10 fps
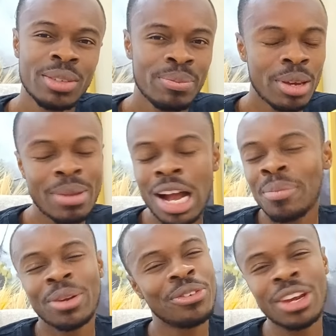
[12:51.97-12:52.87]
Me,
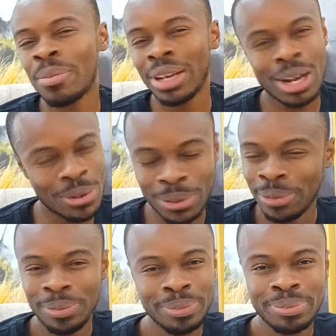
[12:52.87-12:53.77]
Mahama and Triamikao.
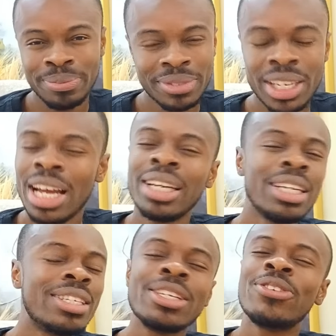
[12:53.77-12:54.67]
And
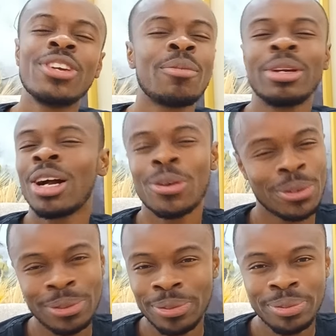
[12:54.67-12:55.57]
this in
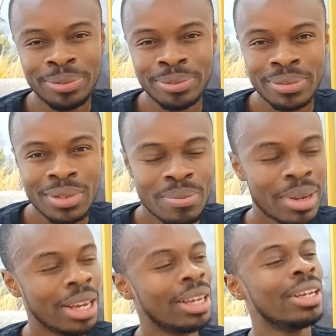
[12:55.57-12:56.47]
Triamikao.
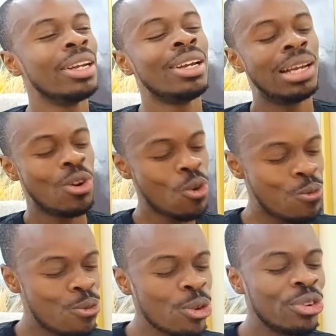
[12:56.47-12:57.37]
Me,
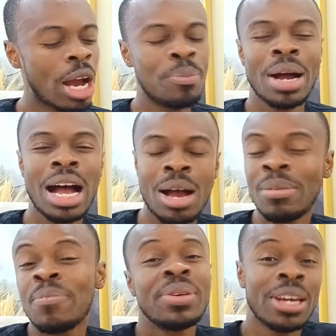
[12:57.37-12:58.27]
Ufu, we are pa,
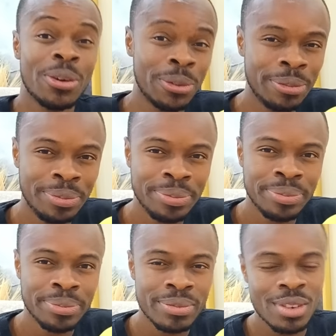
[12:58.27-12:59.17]
me, Pion.
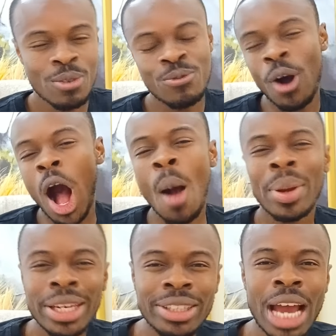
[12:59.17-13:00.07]
For how
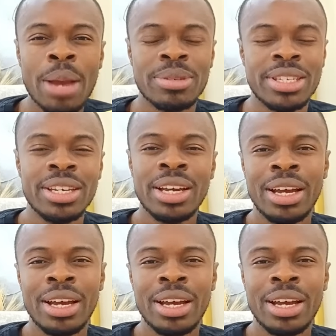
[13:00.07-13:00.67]
many times?